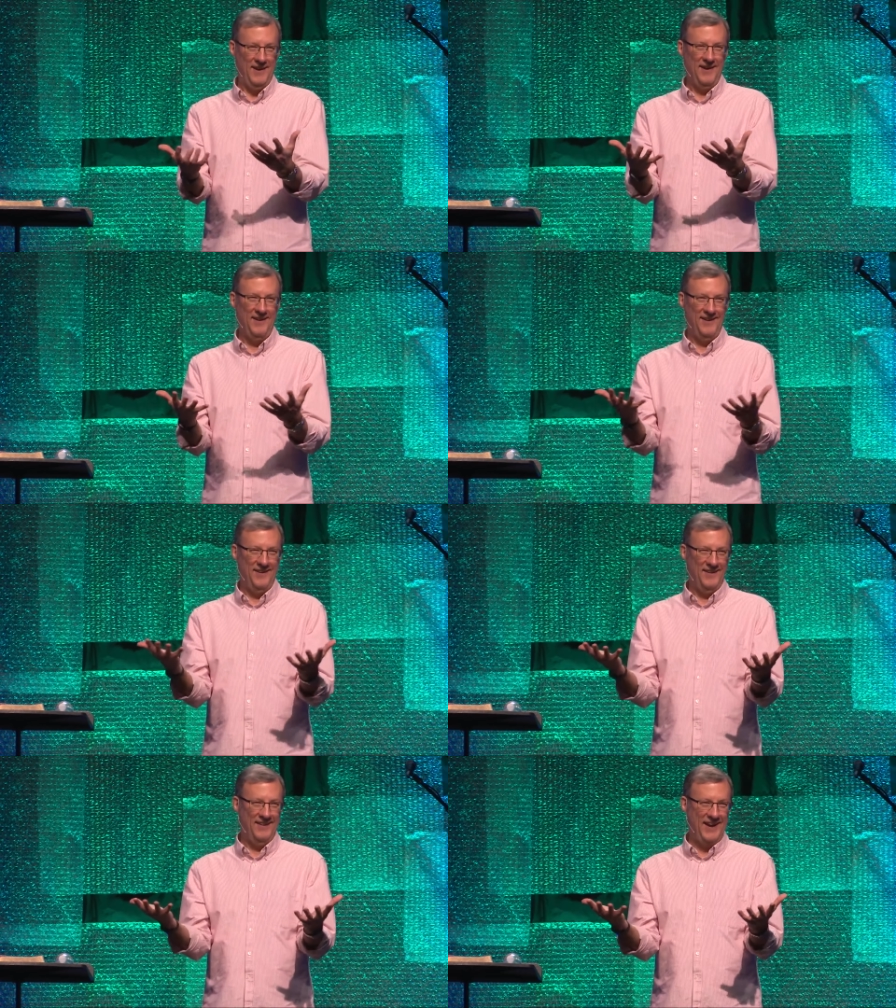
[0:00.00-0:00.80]

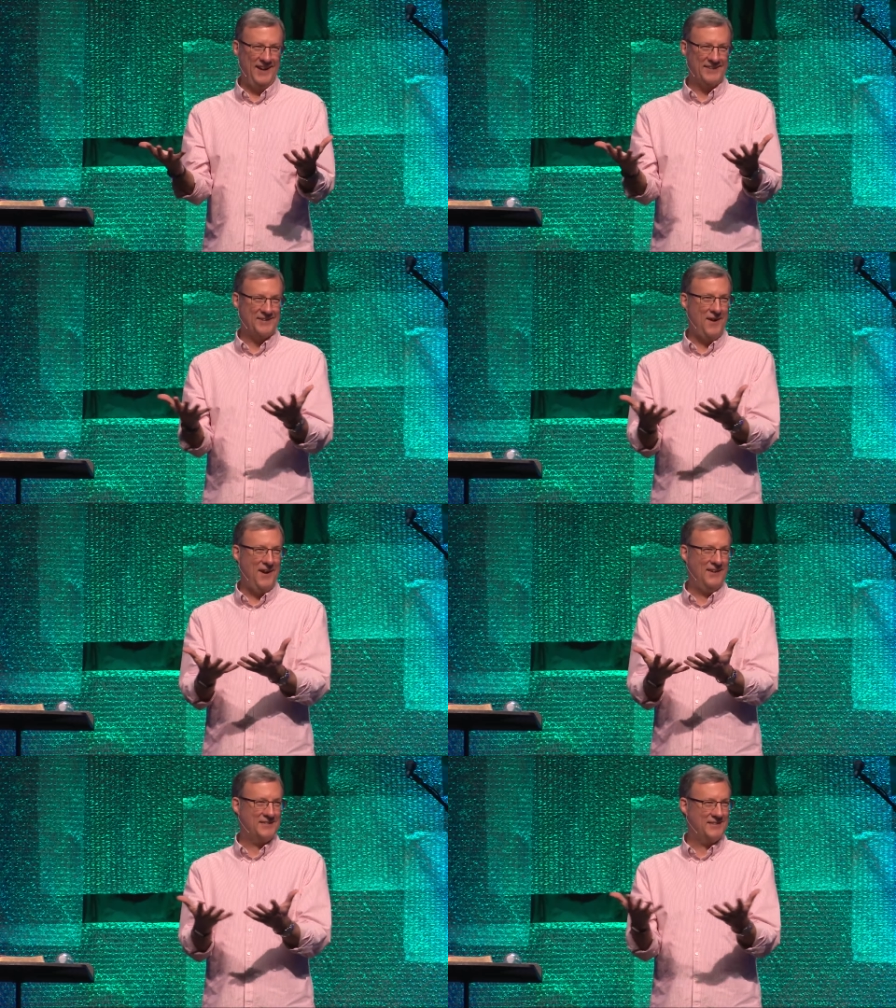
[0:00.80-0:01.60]
Oh, that's
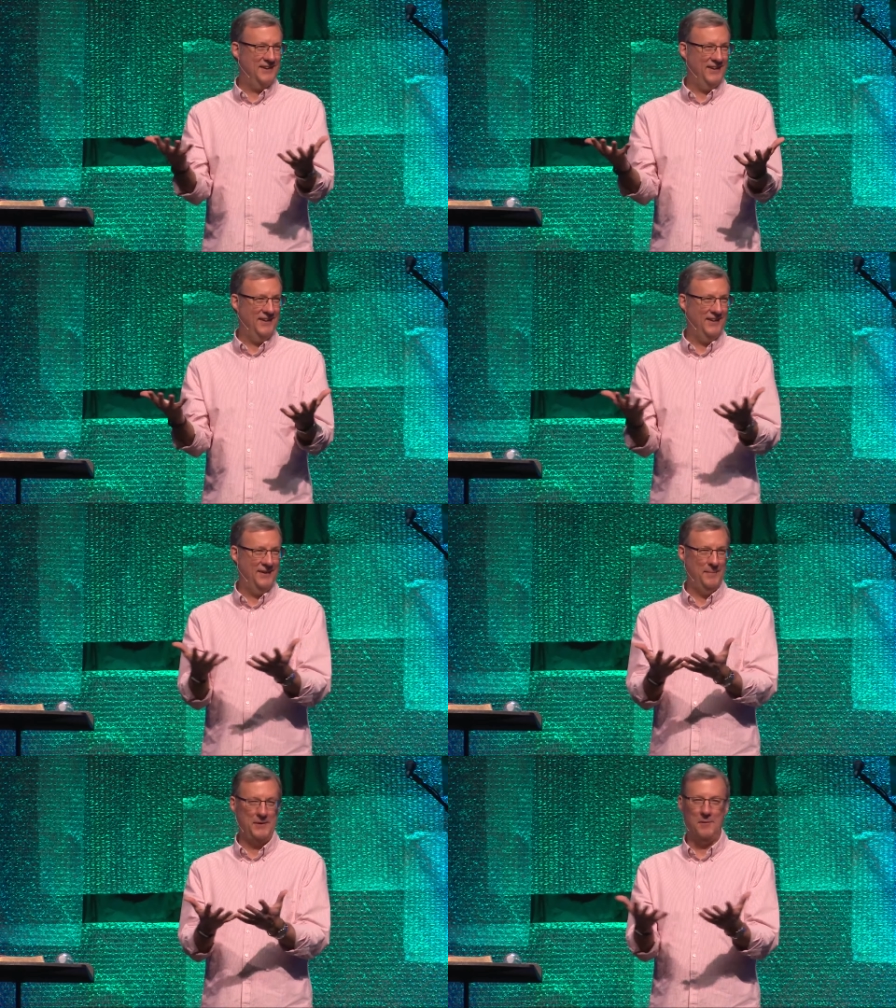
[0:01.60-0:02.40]

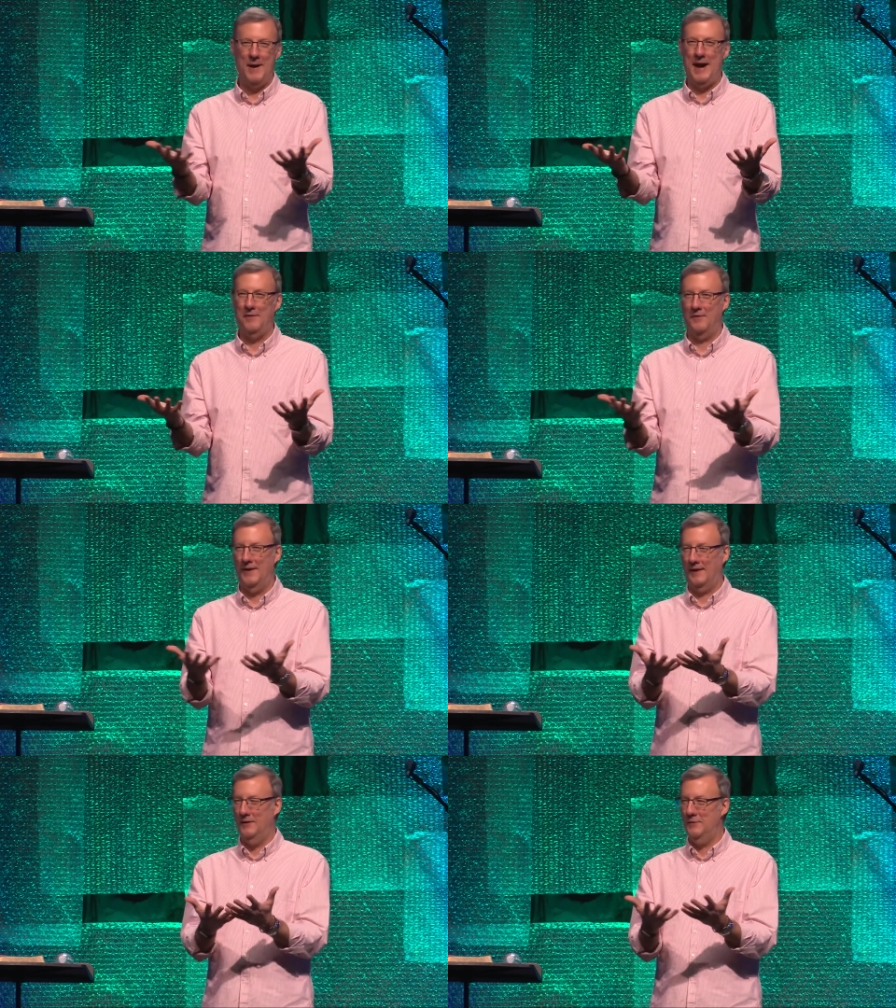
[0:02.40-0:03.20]
awesome. In your mind, you're
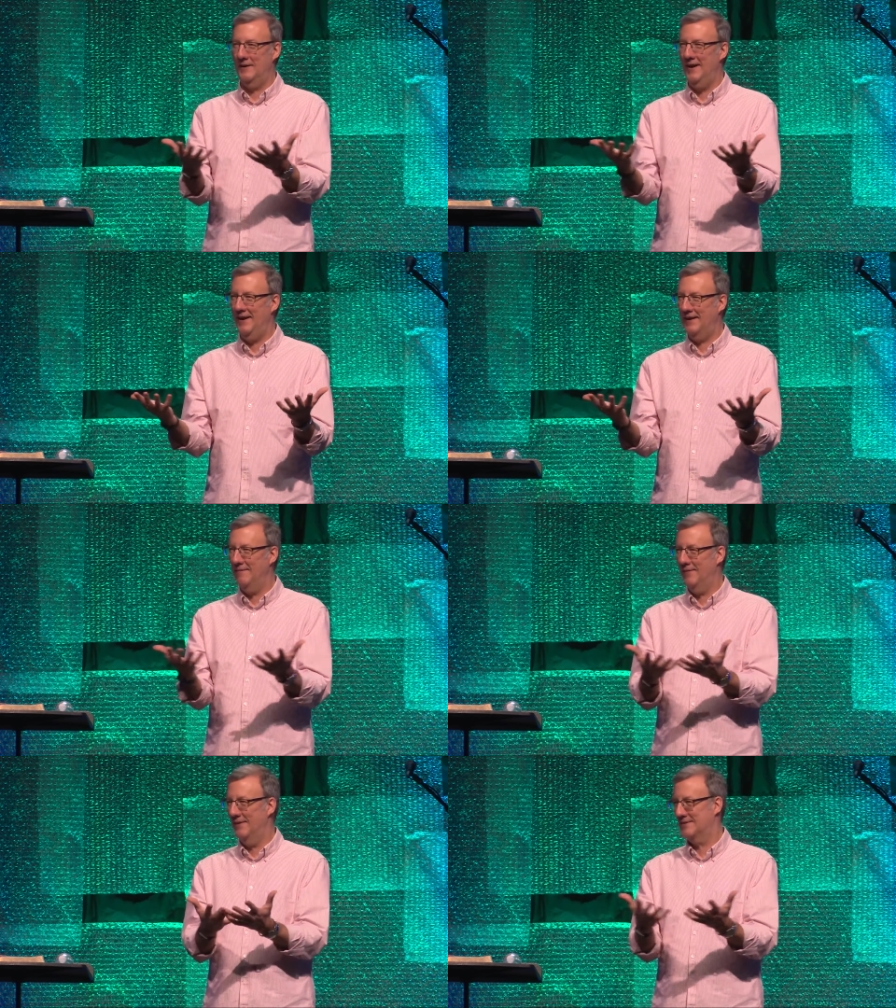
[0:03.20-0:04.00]
thinking, who can I
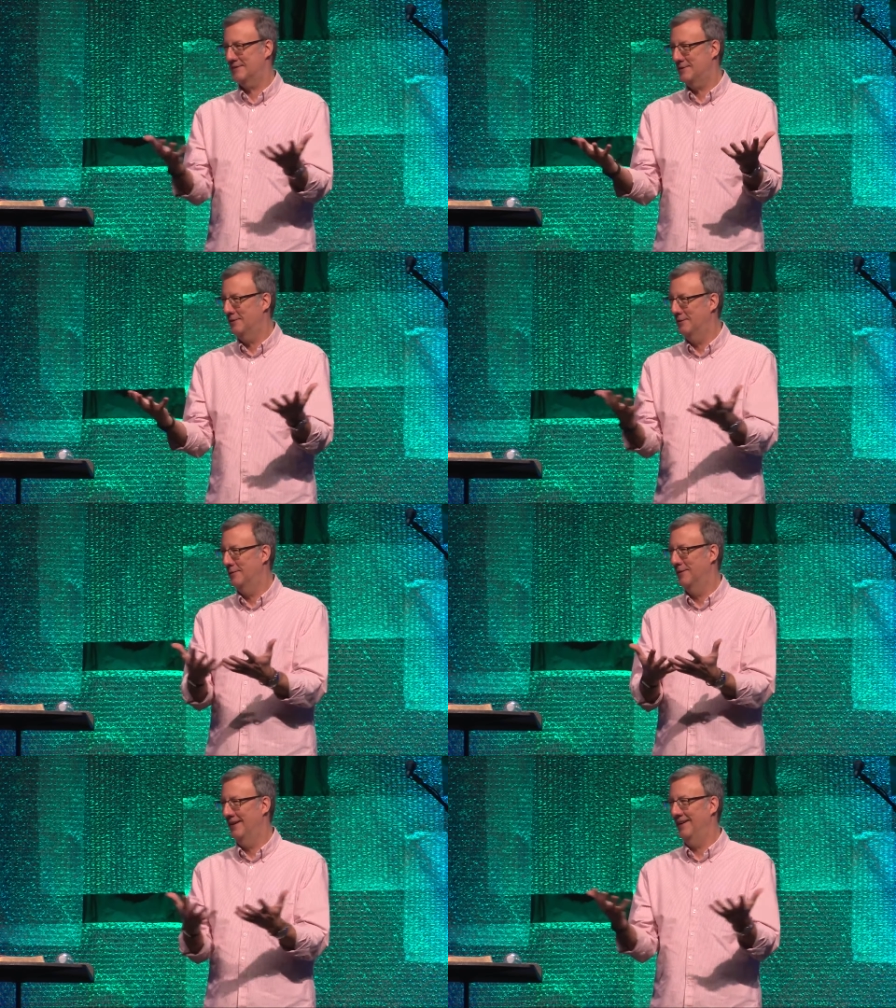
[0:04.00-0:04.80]
give this
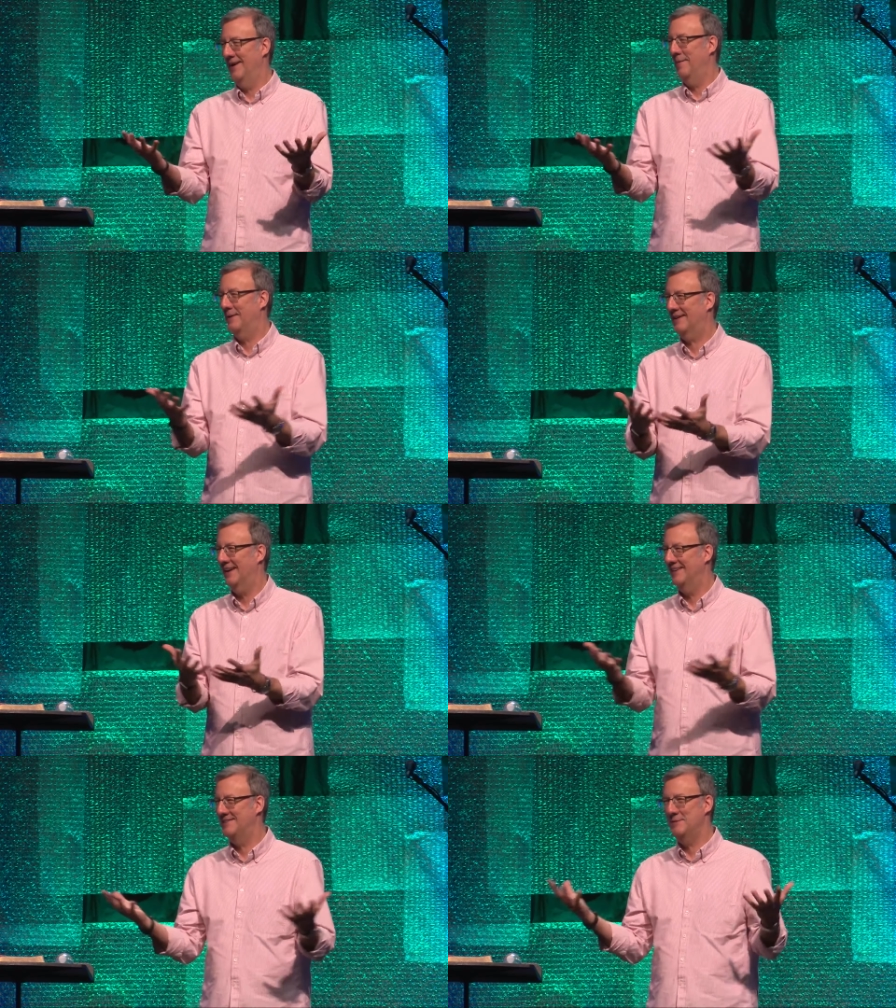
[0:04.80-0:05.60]
to? you know,
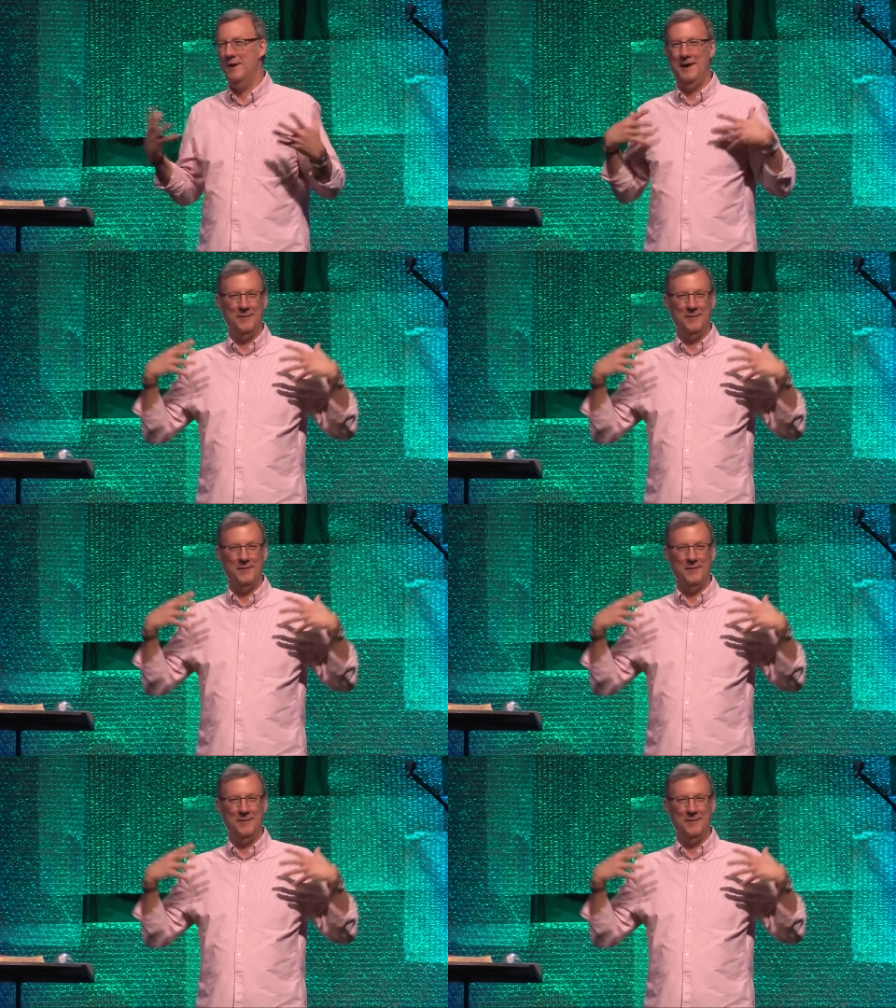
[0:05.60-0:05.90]
because you want to